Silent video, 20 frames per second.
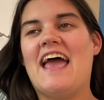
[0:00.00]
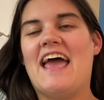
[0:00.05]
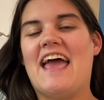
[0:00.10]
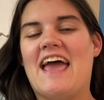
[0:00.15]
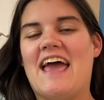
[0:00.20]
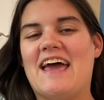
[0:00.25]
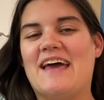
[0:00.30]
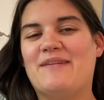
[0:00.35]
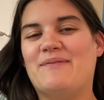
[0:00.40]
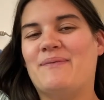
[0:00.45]

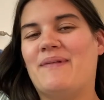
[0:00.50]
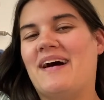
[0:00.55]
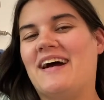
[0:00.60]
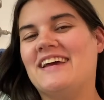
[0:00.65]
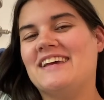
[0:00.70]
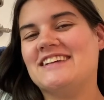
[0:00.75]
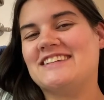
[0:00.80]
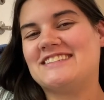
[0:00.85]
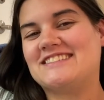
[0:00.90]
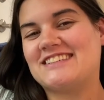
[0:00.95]
And
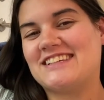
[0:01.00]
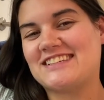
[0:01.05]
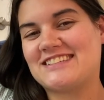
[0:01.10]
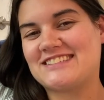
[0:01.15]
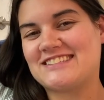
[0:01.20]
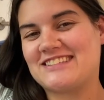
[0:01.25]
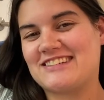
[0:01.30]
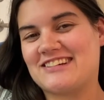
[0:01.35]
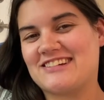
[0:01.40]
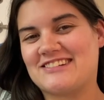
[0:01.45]
my
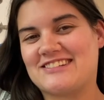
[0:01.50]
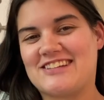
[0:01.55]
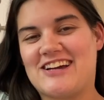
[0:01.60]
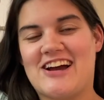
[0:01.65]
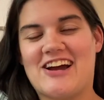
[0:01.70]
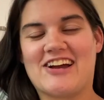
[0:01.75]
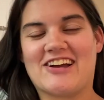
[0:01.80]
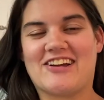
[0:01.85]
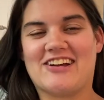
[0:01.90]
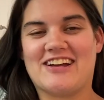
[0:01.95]
sister
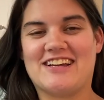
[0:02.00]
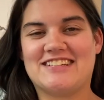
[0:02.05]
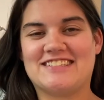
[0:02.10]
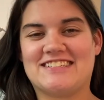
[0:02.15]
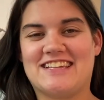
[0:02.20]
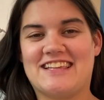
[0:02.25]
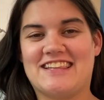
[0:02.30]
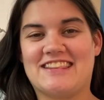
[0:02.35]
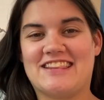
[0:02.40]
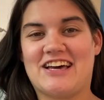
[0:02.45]
taught
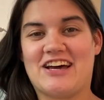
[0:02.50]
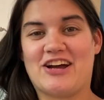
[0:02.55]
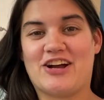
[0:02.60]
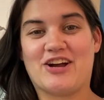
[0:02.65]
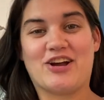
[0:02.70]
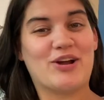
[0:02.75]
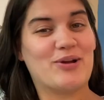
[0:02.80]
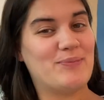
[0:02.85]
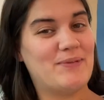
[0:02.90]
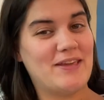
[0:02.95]
Greyson the
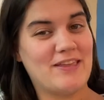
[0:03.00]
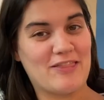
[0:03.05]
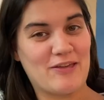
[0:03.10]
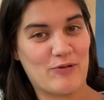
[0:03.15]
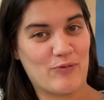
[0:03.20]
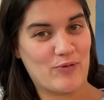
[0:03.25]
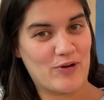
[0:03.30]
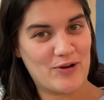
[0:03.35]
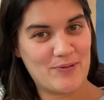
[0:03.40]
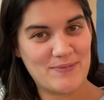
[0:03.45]
Hermie
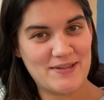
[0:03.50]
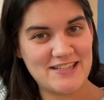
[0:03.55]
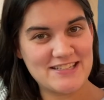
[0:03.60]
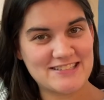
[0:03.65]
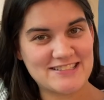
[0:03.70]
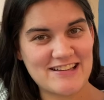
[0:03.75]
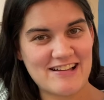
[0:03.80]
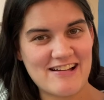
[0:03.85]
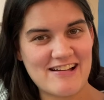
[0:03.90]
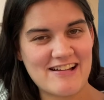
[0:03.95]
the Wormy
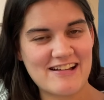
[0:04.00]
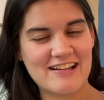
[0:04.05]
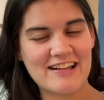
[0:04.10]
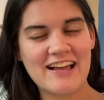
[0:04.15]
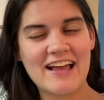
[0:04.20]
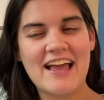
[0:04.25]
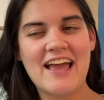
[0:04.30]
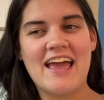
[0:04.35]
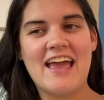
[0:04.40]
song.